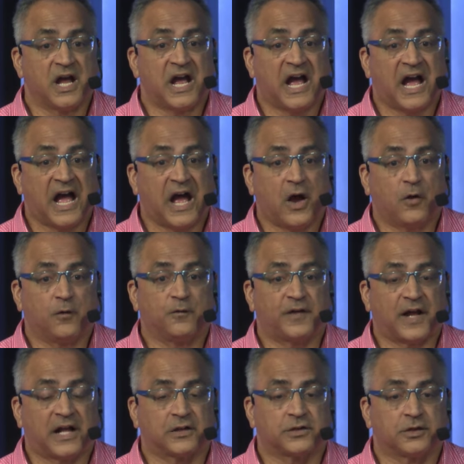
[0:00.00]
how
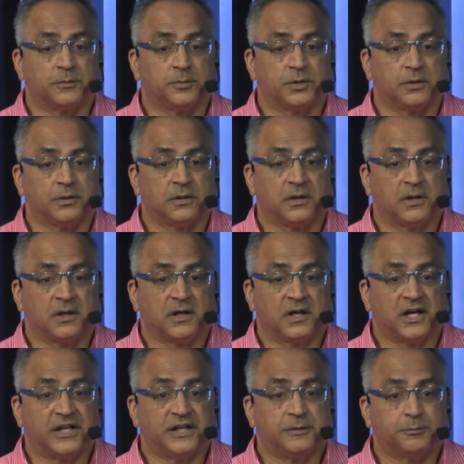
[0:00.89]
valuable
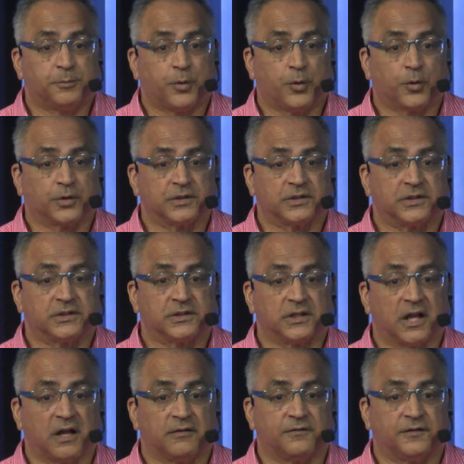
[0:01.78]
and important
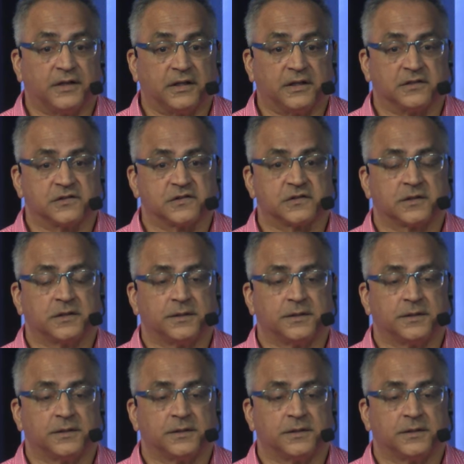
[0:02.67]
love is.